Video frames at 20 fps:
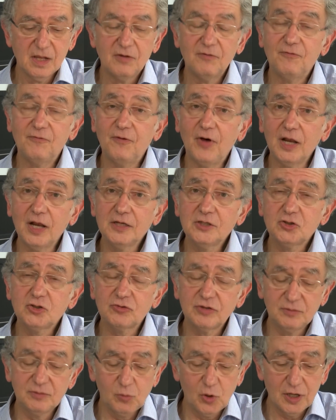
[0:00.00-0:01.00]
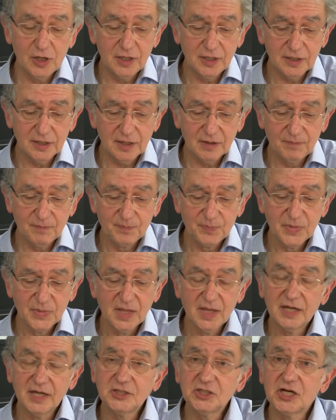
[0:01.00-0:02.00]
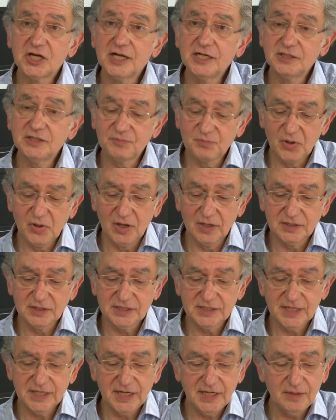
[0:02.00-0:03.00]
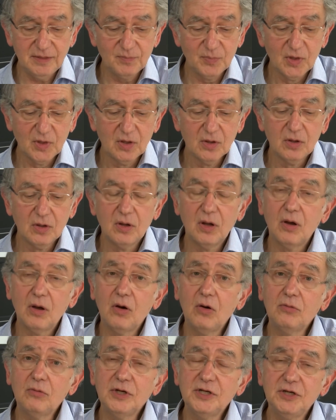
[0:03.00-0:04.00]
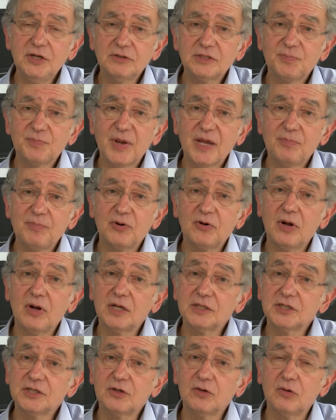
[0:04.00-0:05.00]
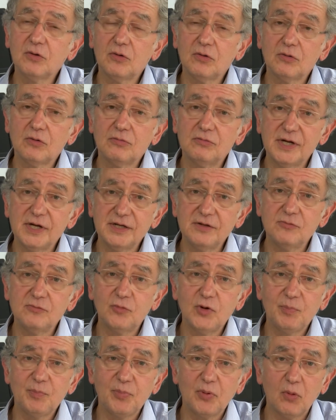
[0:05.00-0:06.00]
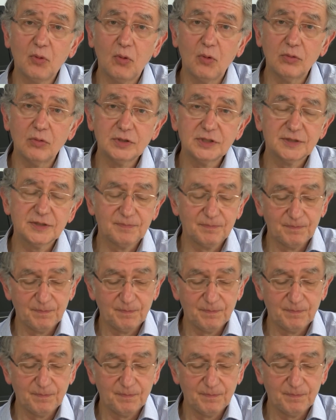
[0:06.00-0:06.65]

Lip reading: voluntary work, a change of policy, or a newspaper article or a written report.